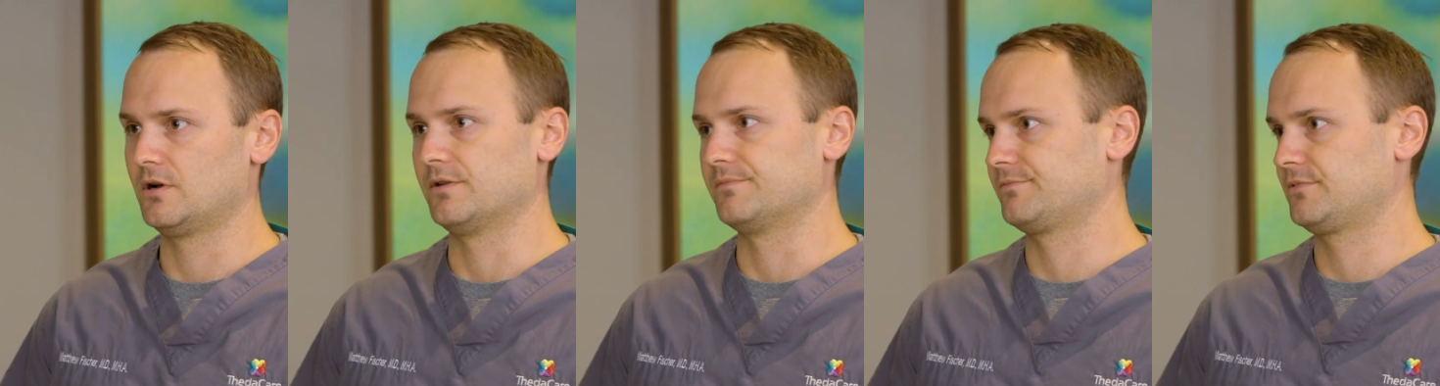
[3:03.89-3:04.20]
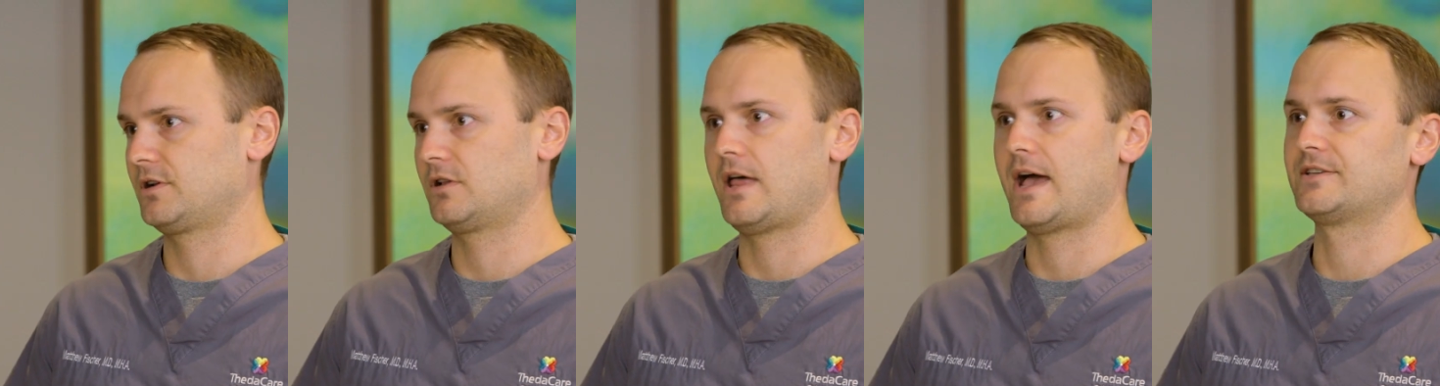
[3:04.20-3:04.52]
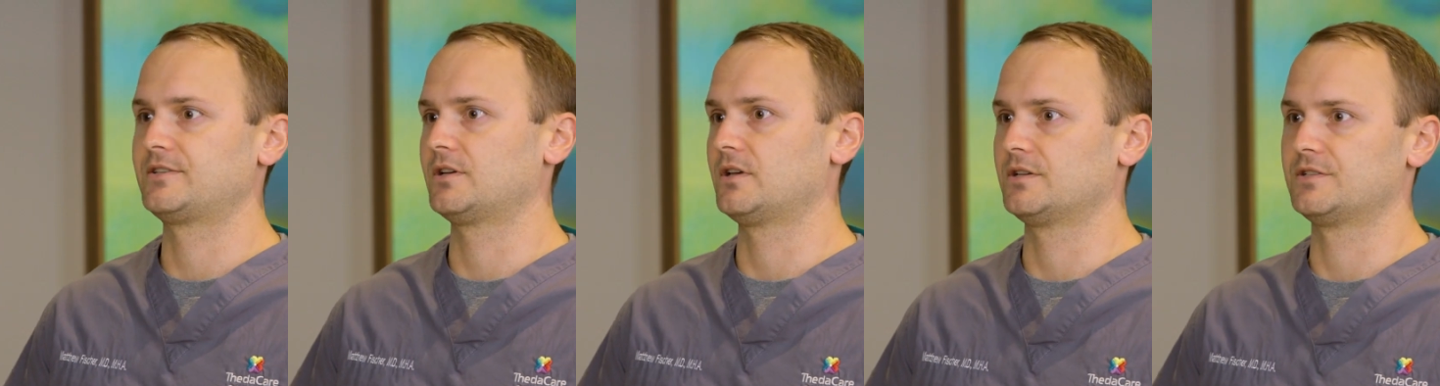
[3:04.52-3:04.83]
A
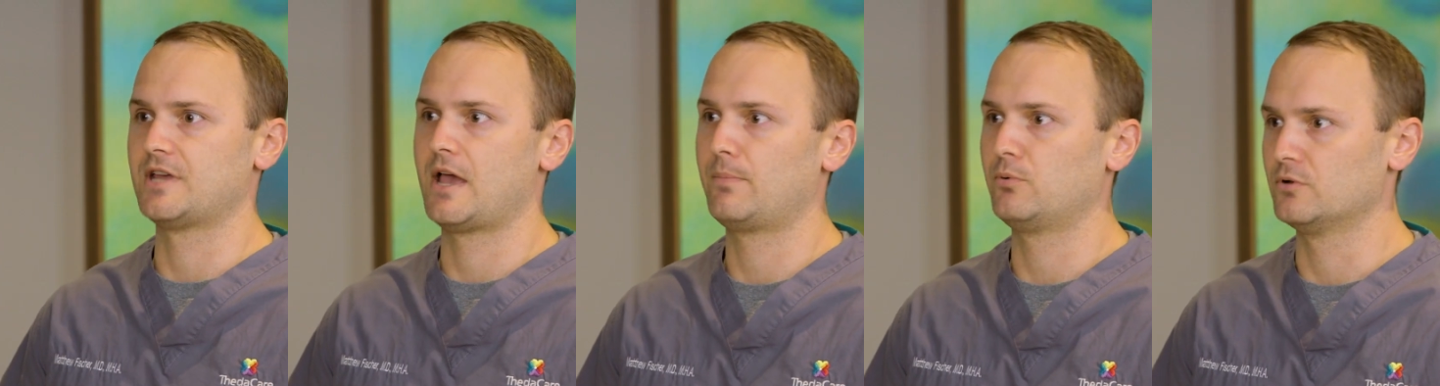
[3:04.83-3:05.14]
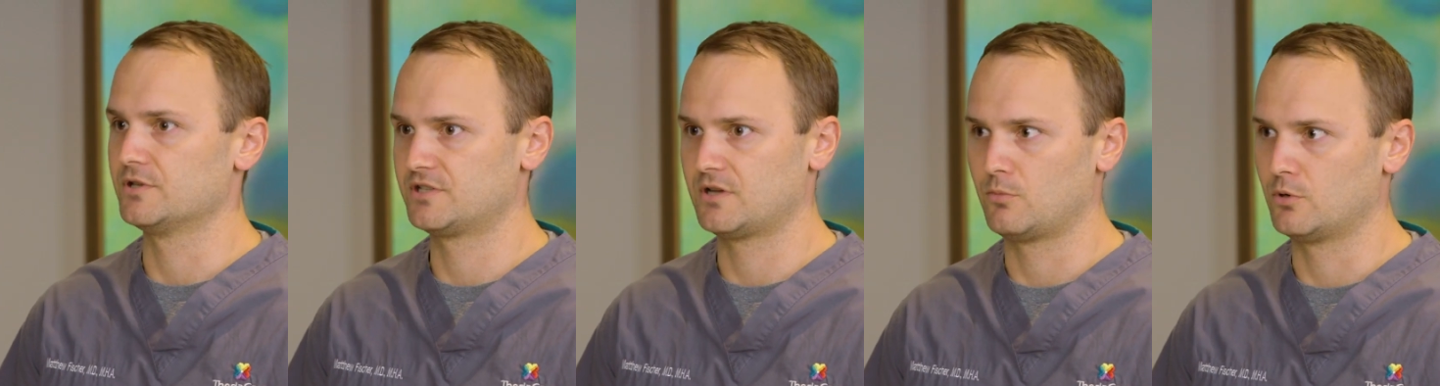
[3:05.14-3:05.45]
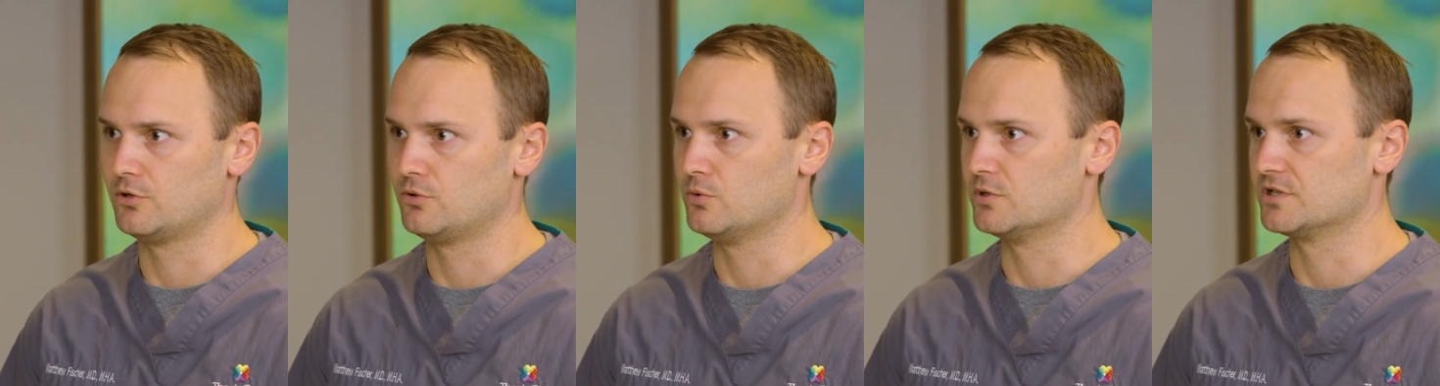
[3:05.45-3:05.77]
classic example is
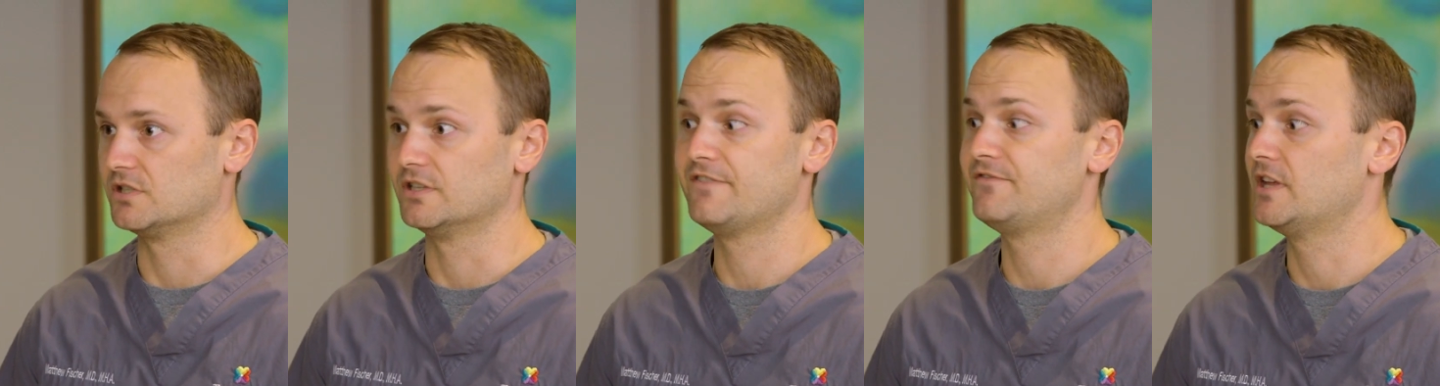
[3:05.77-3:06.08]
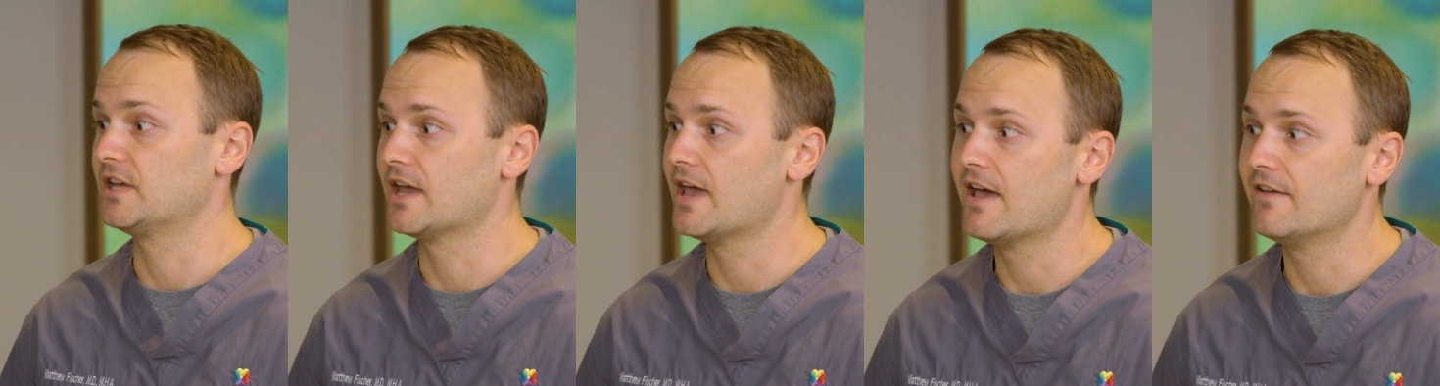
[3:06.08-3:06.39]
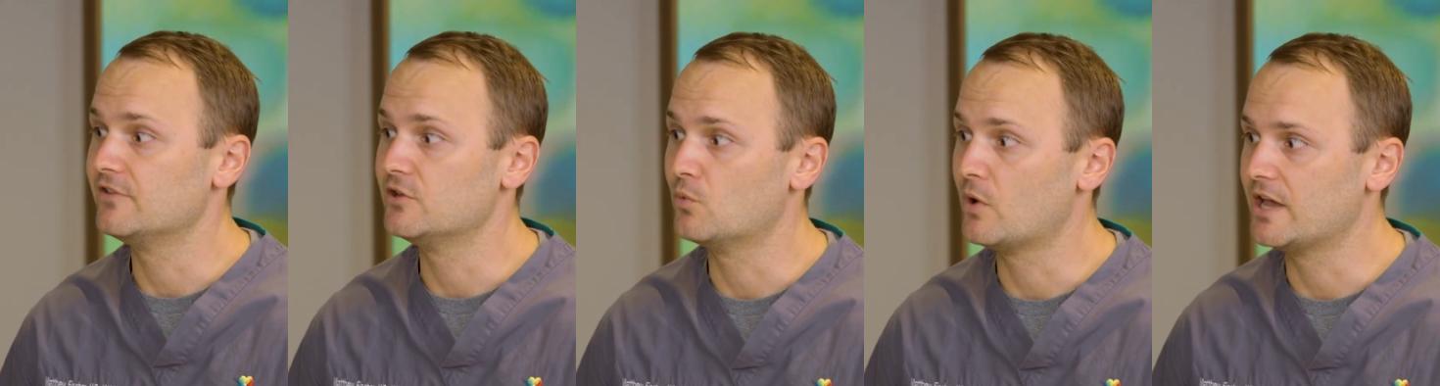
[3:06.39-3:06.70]
someone who is lifting a
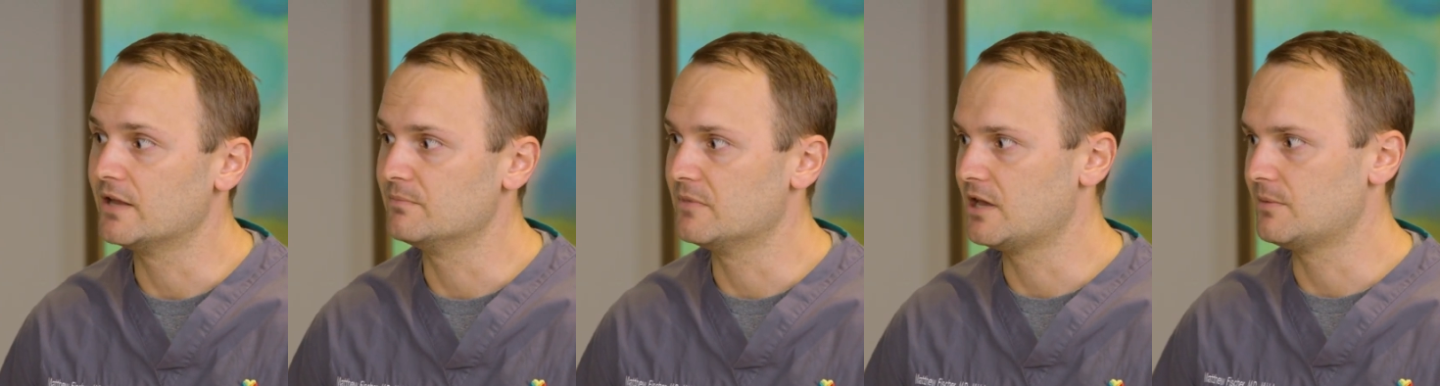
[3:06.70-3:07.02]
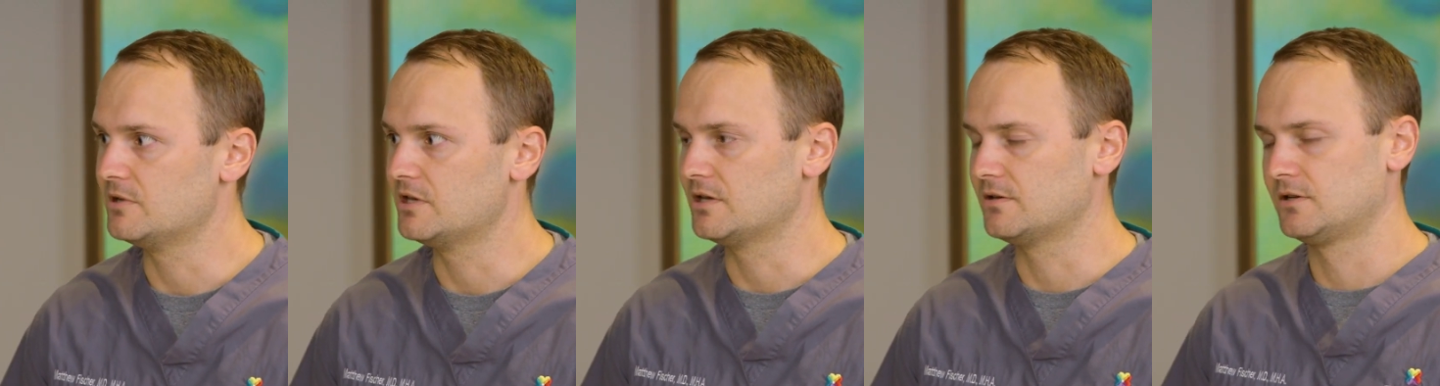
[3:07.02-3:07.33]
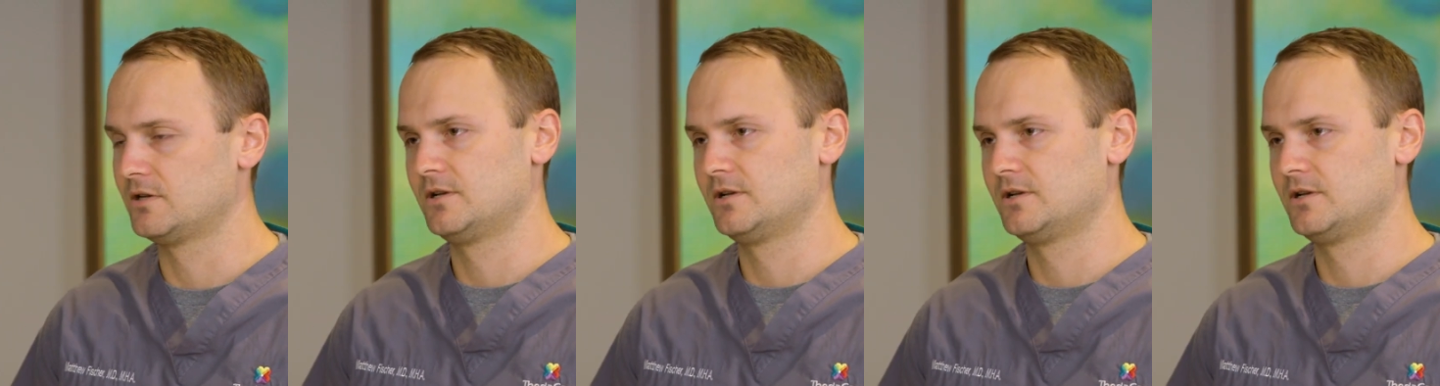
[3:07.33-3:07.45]
heavy weight maybe.